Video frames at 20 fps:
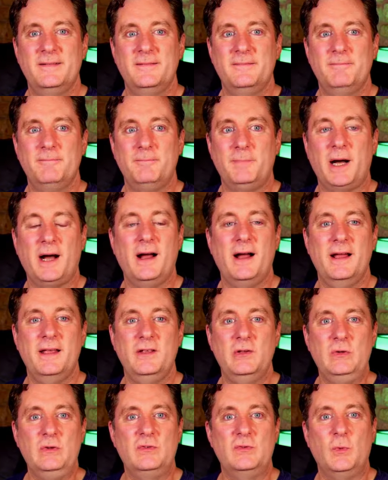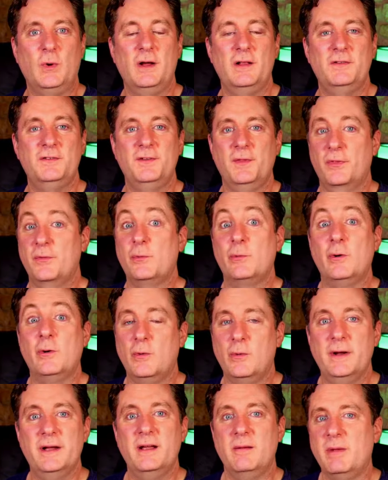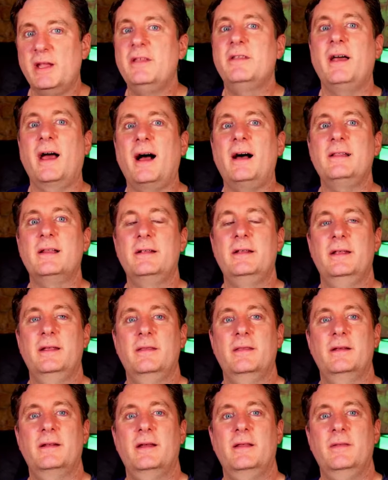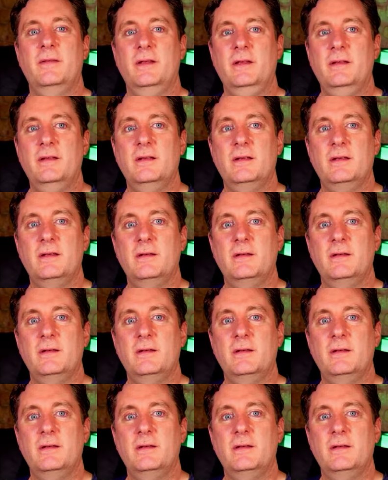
buy, use once, and throw away mentality that I think